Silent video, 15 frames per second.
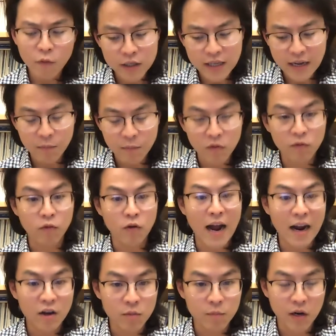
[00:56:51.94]
for example, for
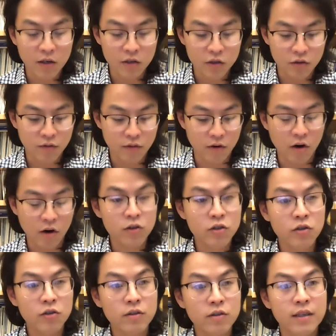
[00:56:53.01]
acupuncture, there are
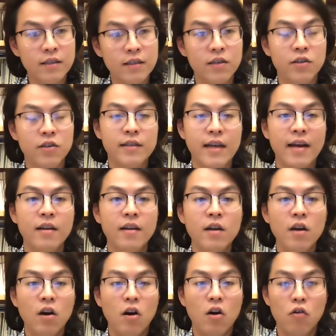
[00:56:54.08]
certain conditions that
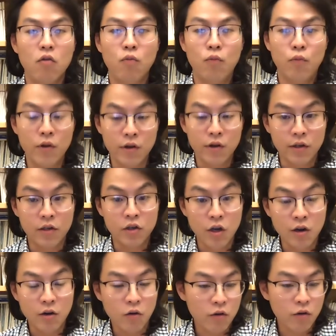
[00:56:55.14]
are really
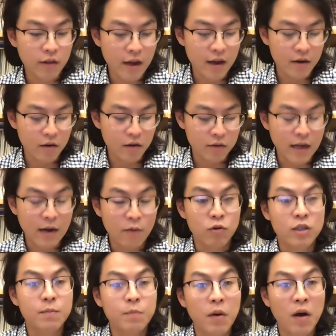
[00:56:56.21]
good or that that
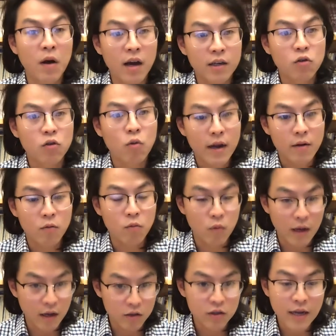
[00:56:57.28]
respond quite
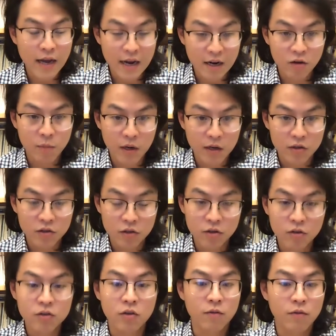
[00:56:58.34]
well to
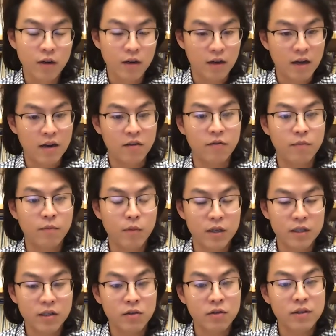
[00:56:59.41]
acupuncture. So a lot of
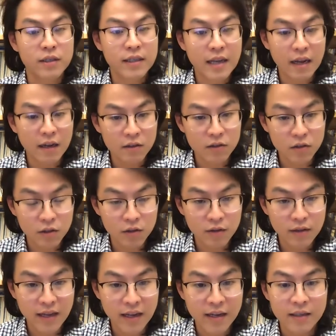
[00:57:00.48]

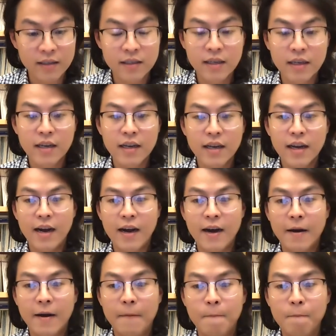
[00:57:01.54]
musculoskeletal things,
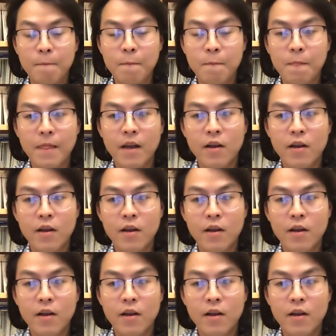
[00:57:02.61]
um,